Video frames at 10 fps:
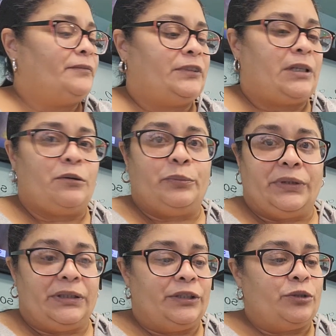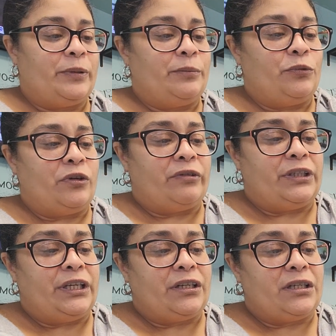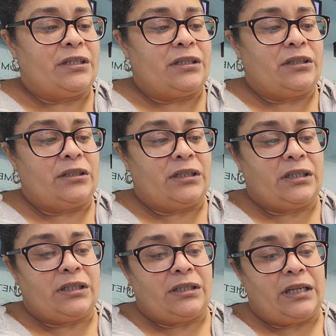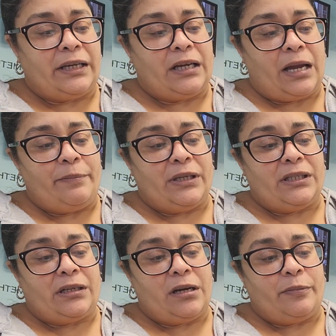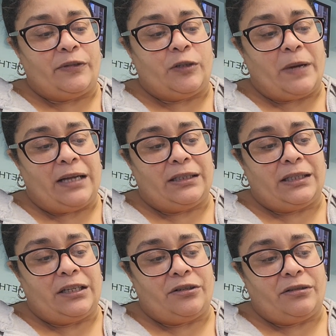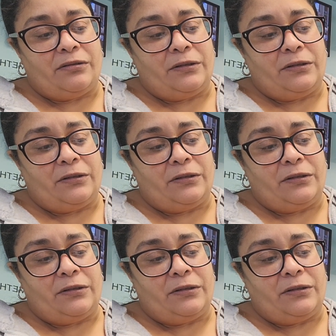I'll put a little bit more in there because it looks like I missed a couple spots there.